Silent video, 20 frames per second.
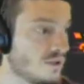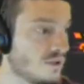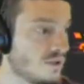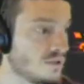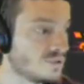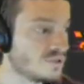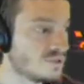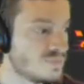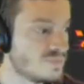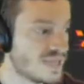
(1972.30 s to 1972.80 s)

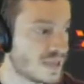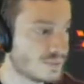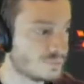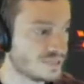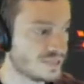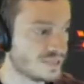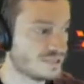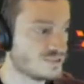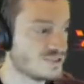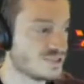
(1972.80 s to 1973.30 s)
to be able
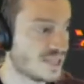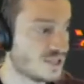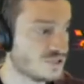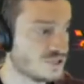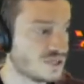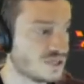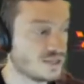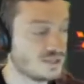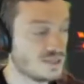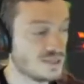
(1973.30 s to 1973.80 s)
to
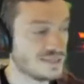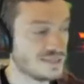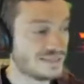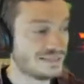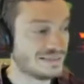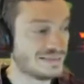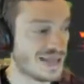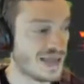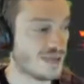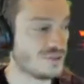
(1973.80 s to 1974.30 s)
instantiate these and
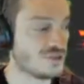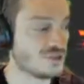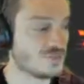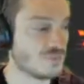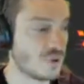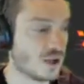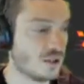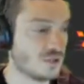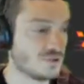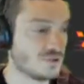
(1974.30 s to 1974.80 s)
allow these
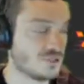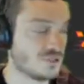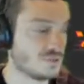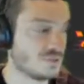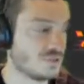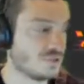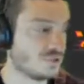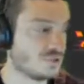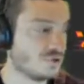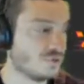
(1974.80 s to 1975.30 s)
policies
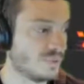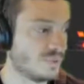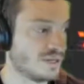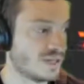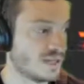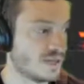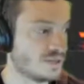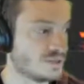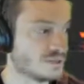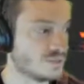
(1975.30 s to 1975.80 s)
within
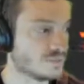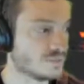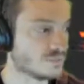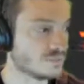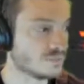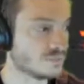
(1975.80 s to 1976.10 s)
Kubernetes.